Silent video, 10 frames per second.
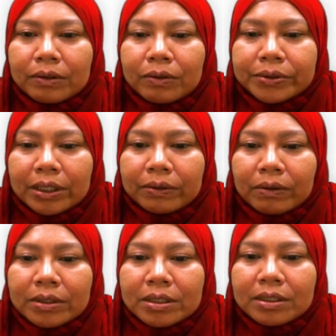goes
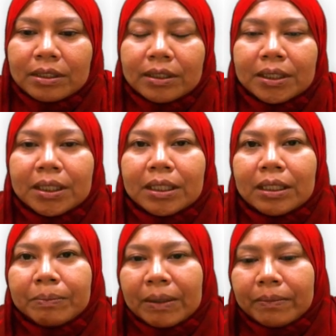across
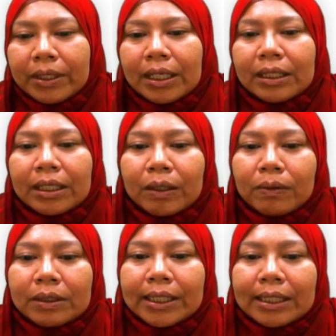the membrane,
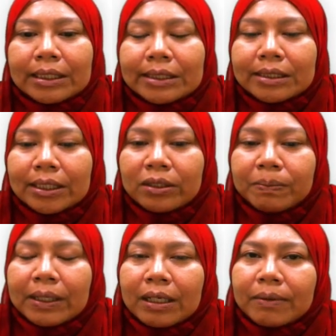you will then start to
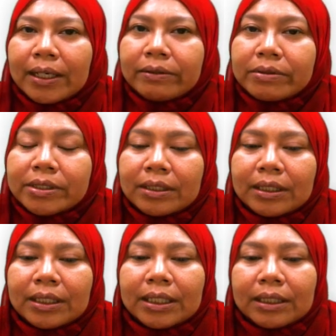pick up hydrogen
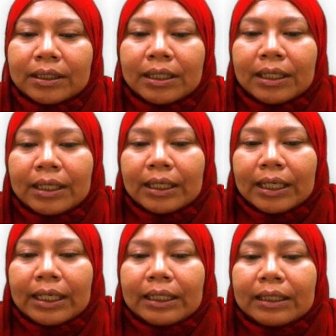in here,
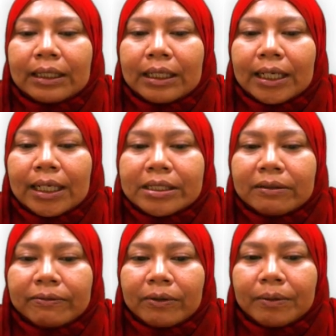and it can
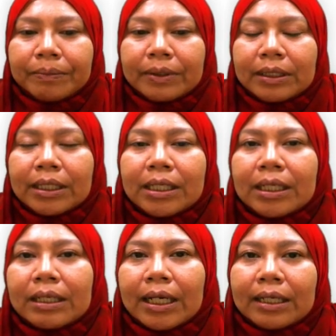actually form
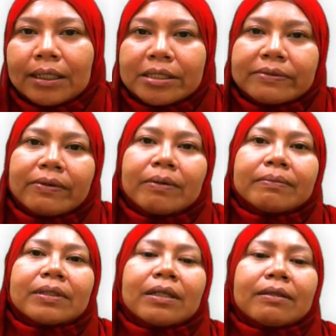the ionized
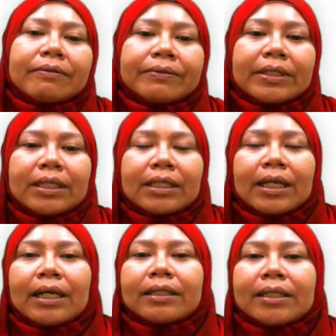form of
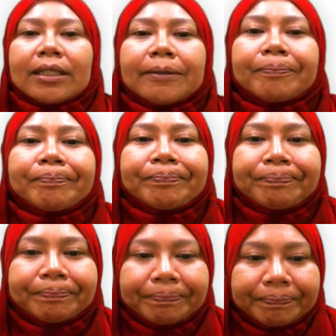the La.
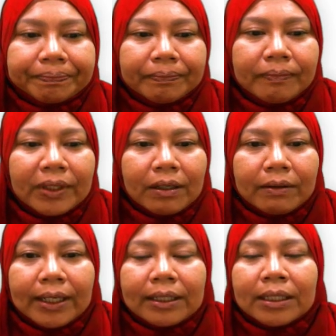
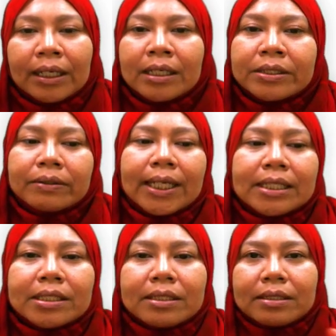Alright, so
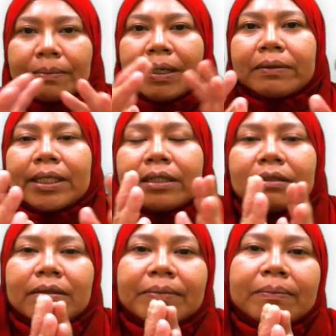that's about
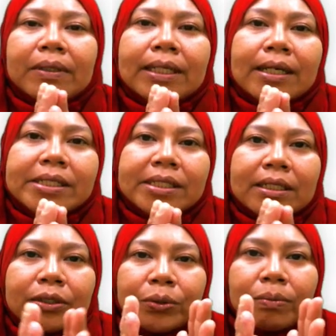it. Remember, there's
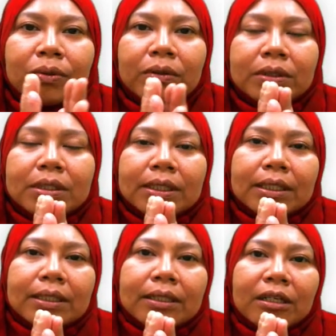two modes
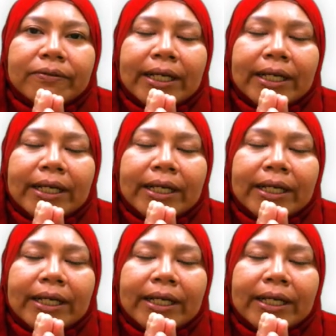of